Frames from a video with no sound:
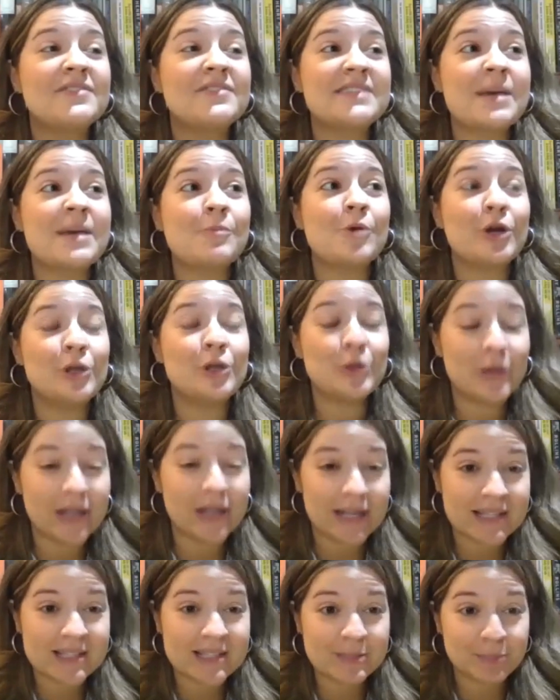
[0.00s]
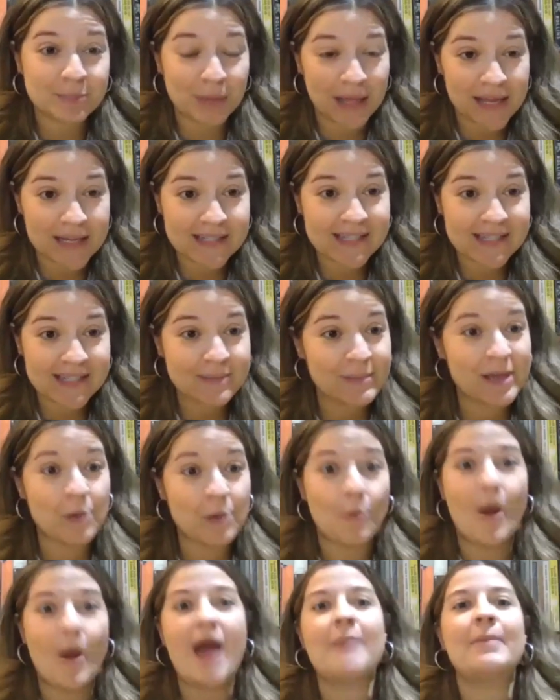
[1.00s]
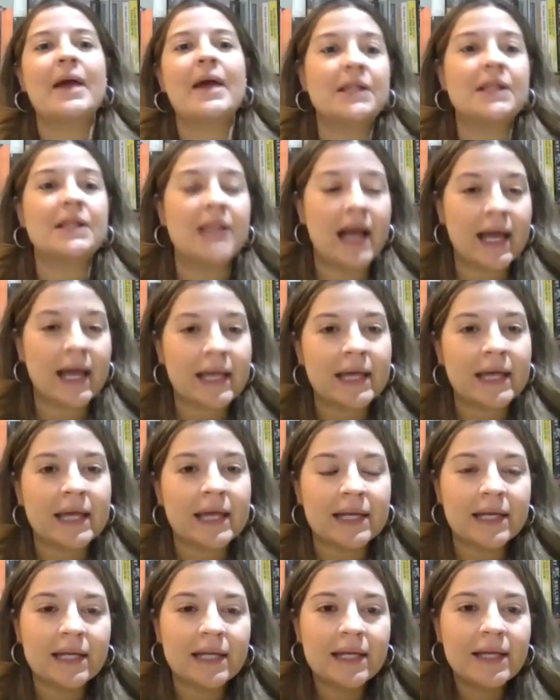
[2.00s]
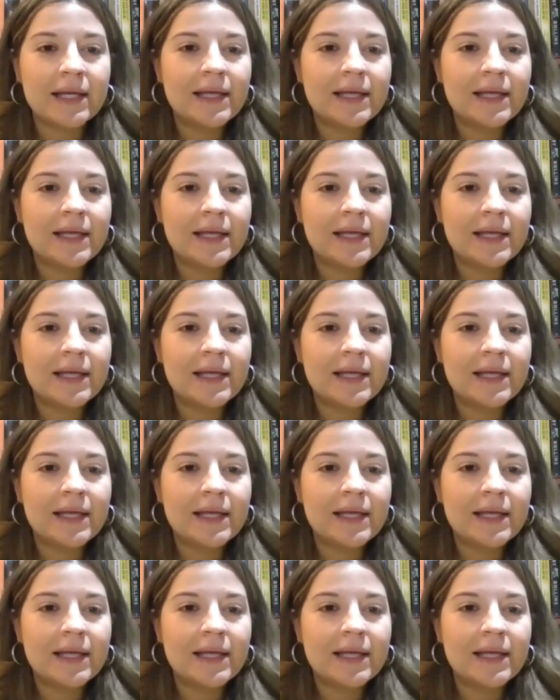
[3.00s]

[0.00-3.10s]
someone who can explain to me why my client